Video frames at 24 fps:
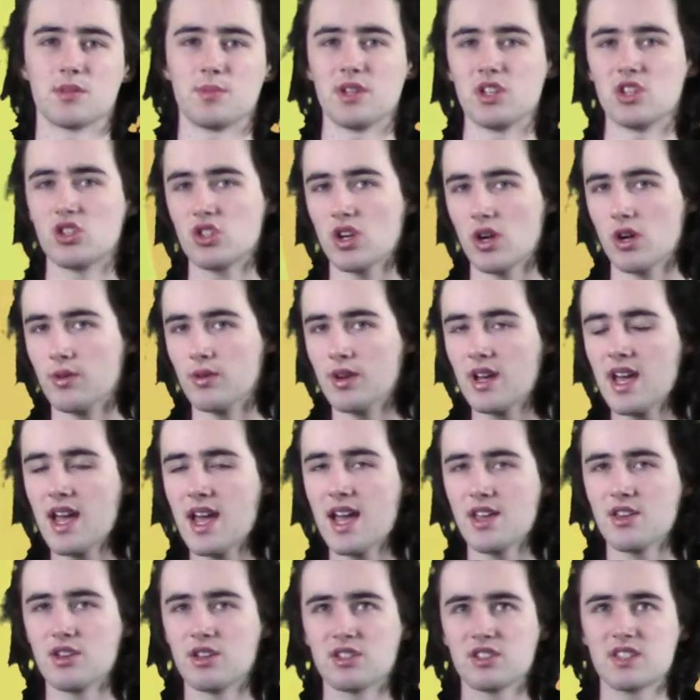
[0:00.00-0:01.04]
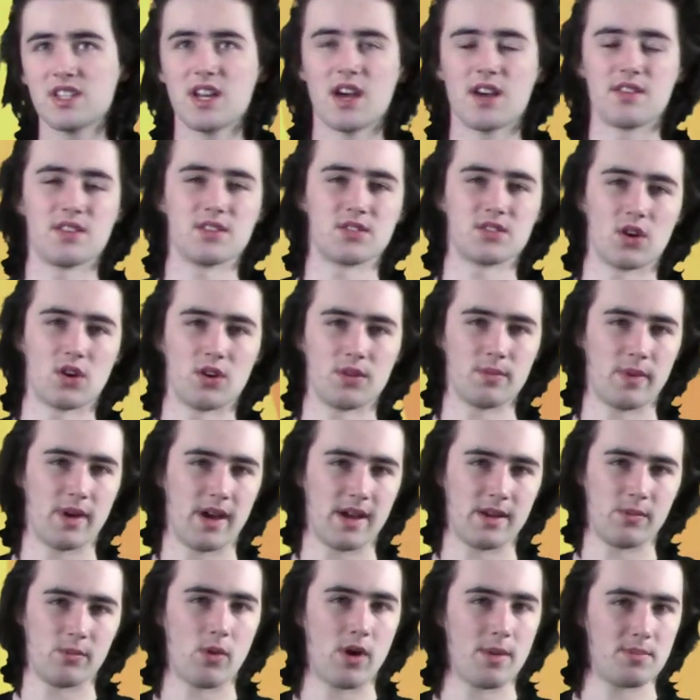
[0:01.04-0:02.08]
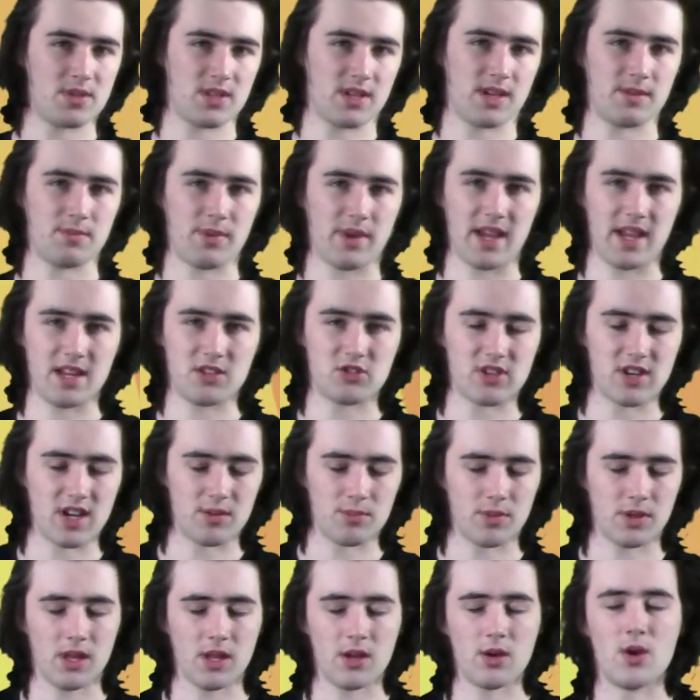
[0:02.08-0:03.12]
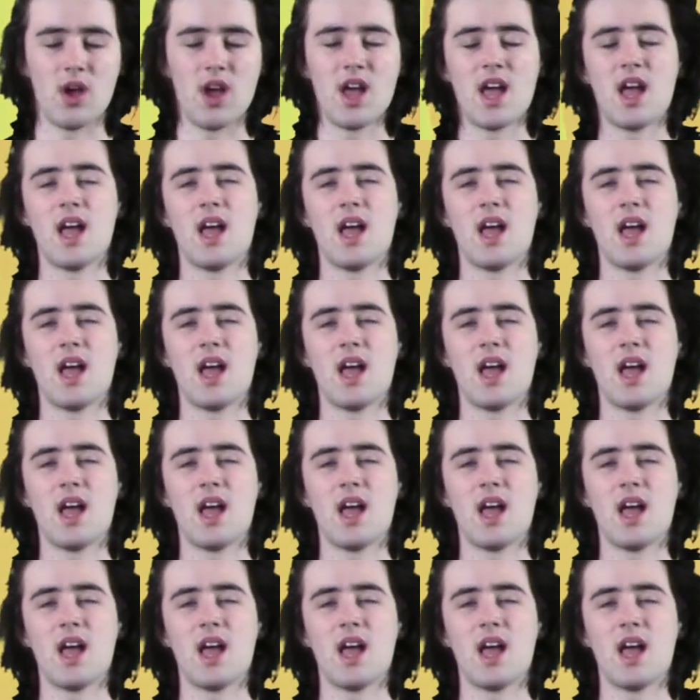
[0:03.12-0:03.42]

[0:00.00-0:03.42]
to be shown. You can see others on my website page down below.